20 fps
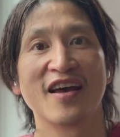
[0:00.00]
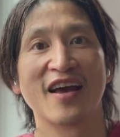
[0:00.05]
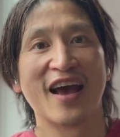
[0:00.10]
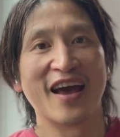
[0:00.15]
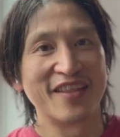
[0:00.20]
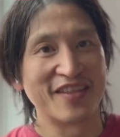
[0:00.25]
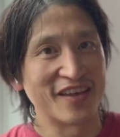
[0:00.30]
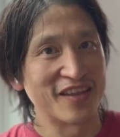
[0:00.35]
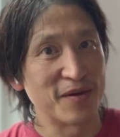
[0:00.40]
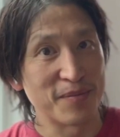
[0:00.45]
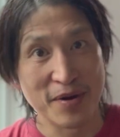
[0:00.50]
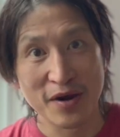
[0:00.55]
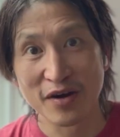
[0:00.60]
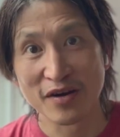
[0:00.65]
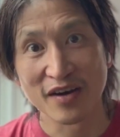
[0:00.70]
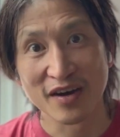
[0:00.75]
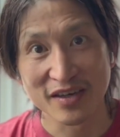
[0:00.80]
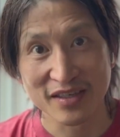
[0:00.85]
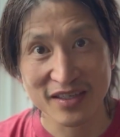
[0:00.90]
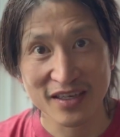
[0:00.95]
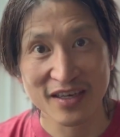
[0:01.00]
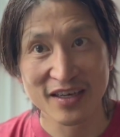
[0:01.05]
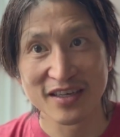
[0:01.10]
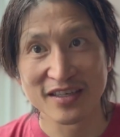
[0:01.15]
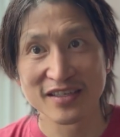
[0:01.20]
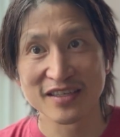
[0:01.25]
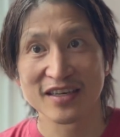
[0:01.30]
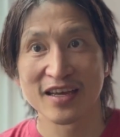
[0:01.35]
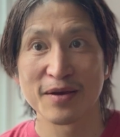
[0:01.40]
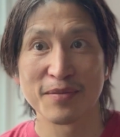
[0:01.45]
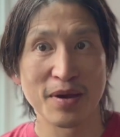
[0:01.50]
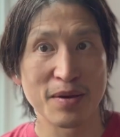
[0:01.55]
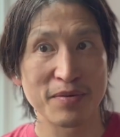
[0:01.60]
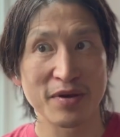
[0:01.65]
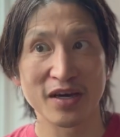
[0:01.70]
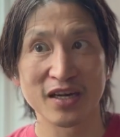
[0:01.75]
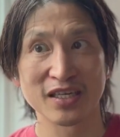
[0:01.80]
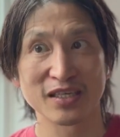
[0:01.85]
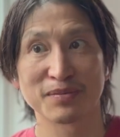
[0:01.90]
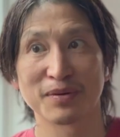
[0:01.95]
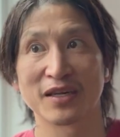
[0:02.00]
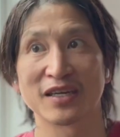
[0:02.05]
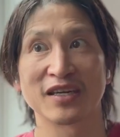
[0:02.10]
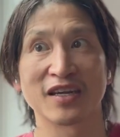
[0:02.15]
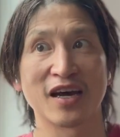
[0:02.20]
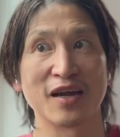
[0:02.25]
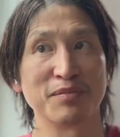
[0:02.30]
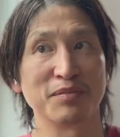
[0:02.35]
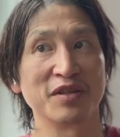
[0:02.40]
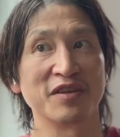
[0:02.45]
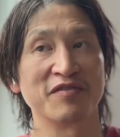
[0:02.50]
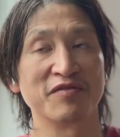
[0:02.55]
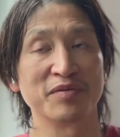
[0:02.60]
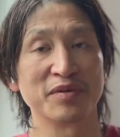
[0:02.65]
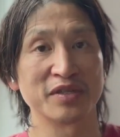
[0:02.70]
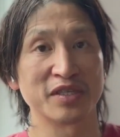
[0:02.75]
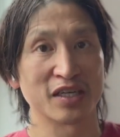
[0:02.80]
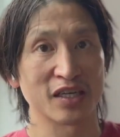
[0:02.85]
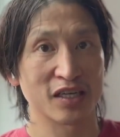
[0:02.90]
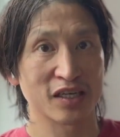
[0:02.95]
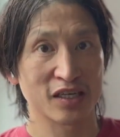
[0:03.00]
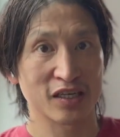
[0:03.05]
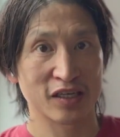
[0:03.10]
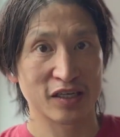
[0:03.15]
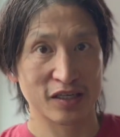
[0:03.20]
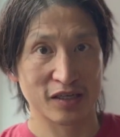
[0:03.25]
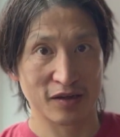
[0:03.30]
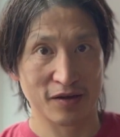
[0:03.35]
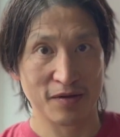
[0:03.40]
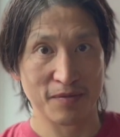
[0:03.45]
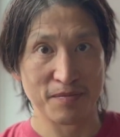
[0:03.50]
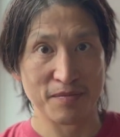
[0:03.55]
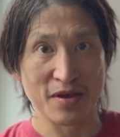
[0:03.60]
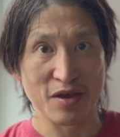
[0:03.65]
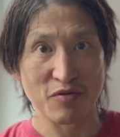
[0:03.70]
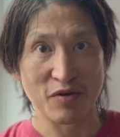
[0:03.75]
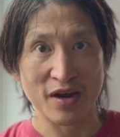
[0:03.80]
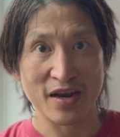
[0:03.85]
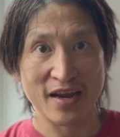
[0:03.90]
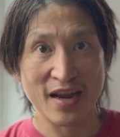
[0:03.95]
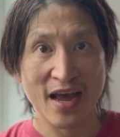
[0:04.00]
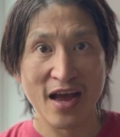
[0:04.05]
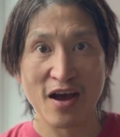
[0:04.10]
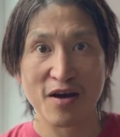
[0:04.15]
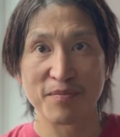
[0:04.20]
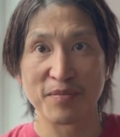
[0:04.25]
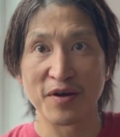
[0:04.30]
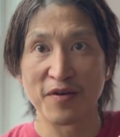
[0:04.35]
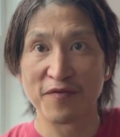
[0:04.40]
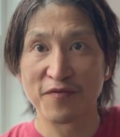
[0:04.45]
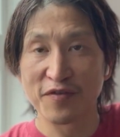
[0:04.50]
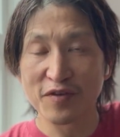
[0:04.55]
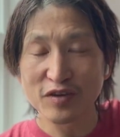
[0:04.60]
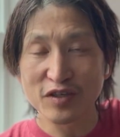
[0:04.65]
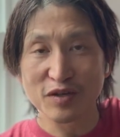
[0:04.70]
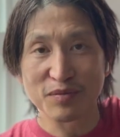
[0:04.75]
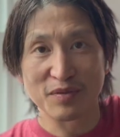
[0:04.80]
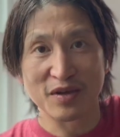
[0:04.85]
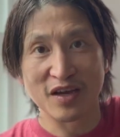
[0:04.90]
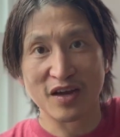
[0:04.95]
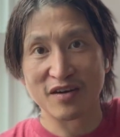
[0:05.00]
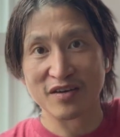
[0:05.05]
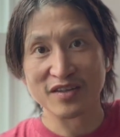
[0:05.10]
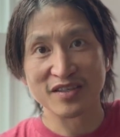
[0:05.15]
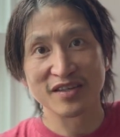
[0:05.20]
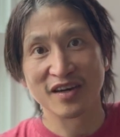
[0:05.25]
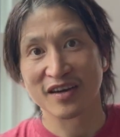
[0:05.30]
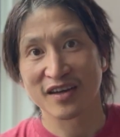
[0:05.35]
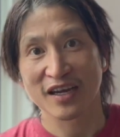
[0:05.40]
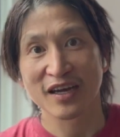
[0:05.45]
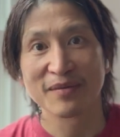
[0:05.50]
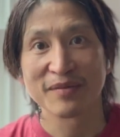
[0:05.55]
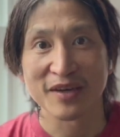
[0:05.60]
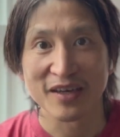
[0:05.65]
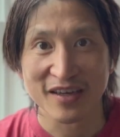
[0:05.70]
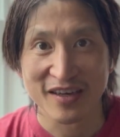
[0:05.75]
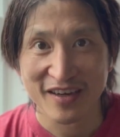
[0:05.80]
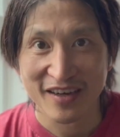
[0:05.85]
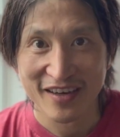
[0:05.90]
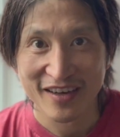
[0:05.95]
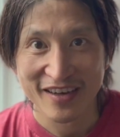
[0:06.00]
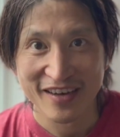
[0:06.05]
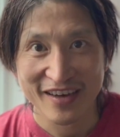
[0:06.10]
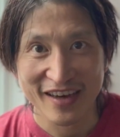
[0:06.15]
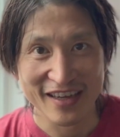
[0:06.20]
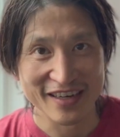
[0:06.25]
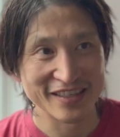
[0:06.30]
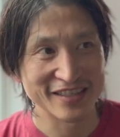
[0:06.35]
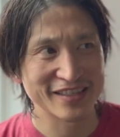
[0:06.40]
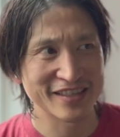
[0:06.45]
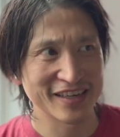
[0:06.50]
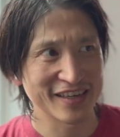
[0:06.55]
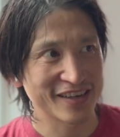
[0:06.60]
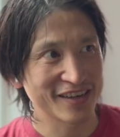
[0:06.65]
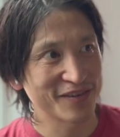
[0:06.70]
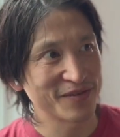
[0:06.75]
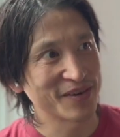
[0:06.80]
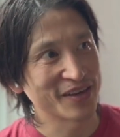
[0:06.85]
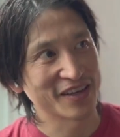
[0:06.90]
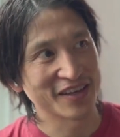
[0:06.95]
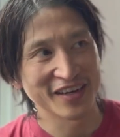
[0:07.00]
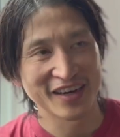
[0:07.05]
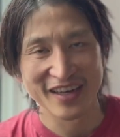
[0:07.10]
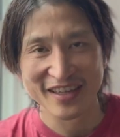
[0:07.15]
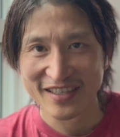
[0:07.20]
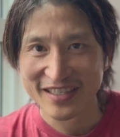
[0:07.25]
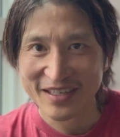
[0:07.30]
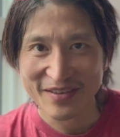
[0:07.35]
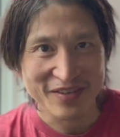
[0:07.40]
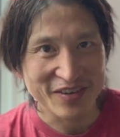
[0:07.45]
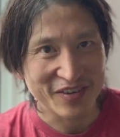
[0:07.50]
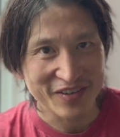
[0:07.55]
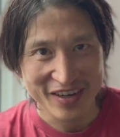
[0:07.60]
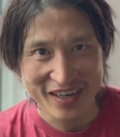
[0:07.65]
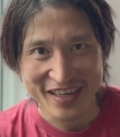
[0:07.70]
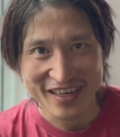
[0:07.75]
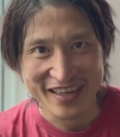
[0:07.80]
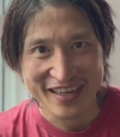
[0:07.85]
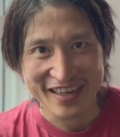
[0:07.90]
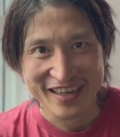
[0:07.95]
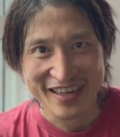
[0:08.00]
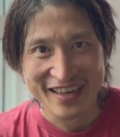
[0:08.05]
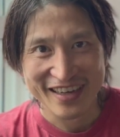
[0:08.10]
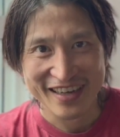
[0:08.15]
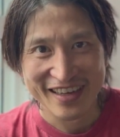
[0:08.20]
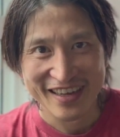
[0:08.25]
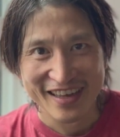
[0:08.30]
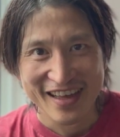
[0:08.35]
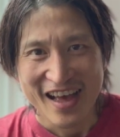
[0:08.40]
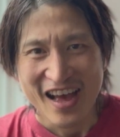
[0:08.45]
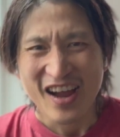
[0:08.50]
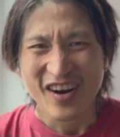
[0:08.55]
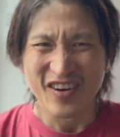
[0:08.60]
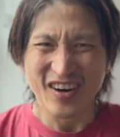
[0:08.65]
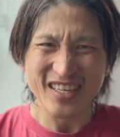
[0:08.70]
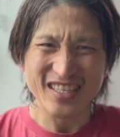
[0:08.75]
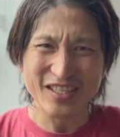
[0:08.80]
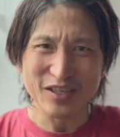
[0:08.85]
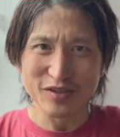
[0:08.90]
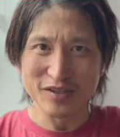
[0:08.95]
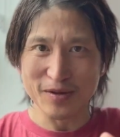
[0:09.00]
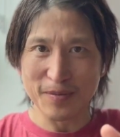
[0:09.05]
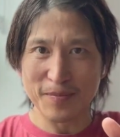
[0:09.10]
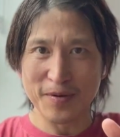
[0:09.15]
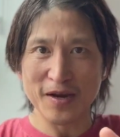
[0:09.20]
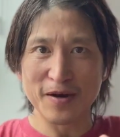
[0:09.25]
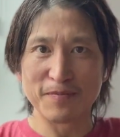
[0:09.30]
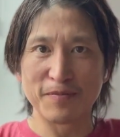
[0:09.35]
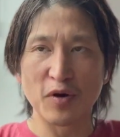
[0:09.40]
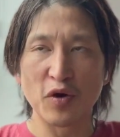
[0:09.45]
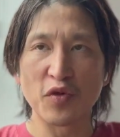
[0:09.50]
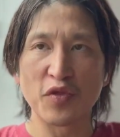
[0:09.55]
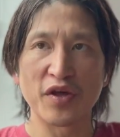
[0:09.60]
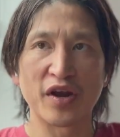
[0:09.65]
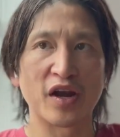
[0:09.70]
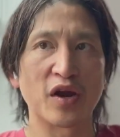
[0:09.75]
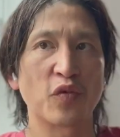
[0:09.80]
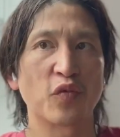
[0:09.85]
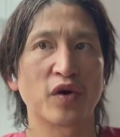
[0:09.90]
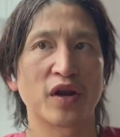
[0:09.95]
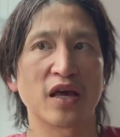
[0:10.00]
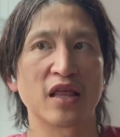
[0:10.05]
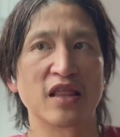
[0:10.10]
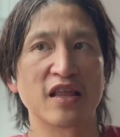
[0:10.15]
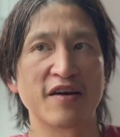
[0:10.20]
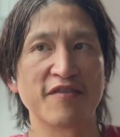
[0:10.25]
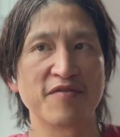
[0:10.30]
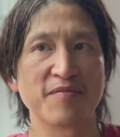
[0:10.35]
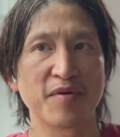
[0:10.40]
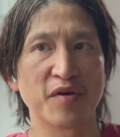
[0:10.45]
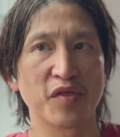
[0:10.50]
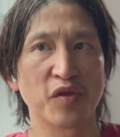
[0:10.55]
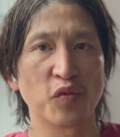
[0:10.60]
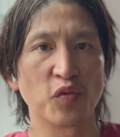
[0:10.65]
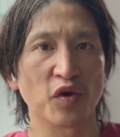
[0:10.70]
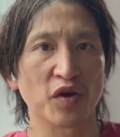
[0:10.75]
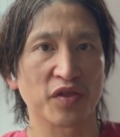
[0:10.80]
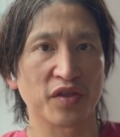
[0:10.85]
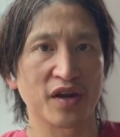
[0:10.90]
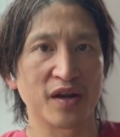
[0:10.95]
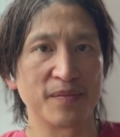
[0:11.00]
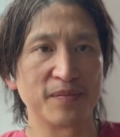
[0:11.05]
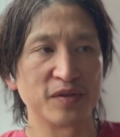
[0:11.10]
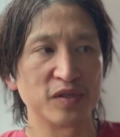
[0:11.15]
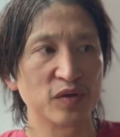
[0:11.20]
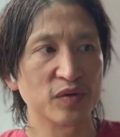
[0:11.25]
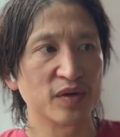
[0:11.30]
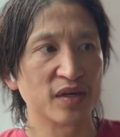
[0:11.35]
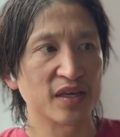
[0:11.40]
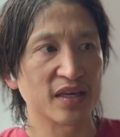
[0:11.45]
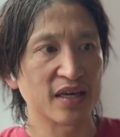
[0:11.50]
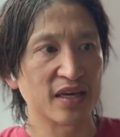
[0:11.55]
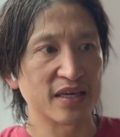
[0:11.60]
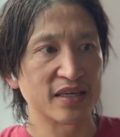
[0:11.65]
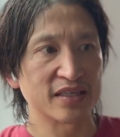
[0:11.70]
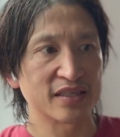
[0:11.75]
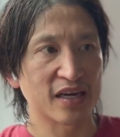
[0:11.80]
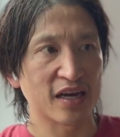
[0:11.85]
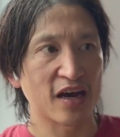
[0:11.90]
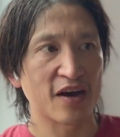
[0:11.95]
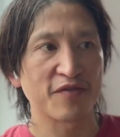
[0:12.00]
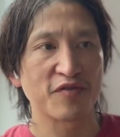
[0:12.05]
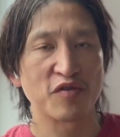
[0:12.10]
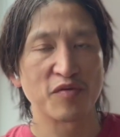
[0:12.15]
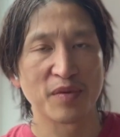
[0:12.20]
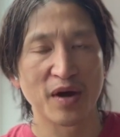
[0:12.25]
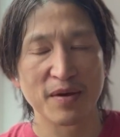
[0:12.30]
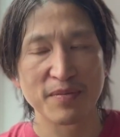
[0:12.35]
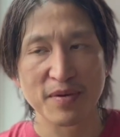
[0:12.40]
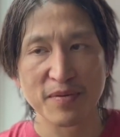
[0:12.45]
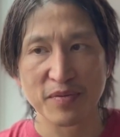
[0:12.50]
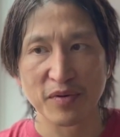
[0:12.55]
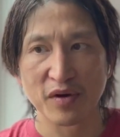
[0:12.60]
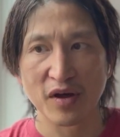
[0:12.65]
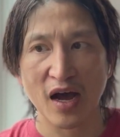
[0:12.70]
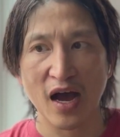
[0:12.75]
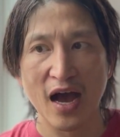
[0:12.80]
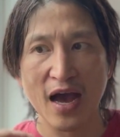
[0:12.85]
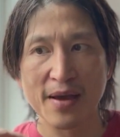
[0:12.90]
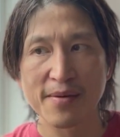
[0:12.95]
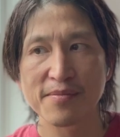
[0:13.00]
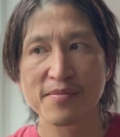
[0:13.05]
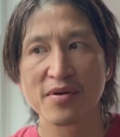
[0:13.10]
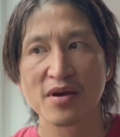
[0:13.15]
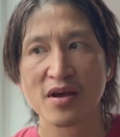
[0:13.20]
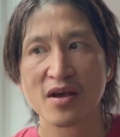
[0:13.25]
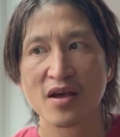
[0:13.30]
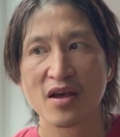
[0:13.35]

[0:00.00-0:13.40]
And then the paradox is, it may be unexpected, unbelievable to me right now, but future me already saw it coming. And it's like, oh my God, this is gonna be great. Right? So it's a bit of both. And what I love about the work that I'm doing is I often remind people, I'm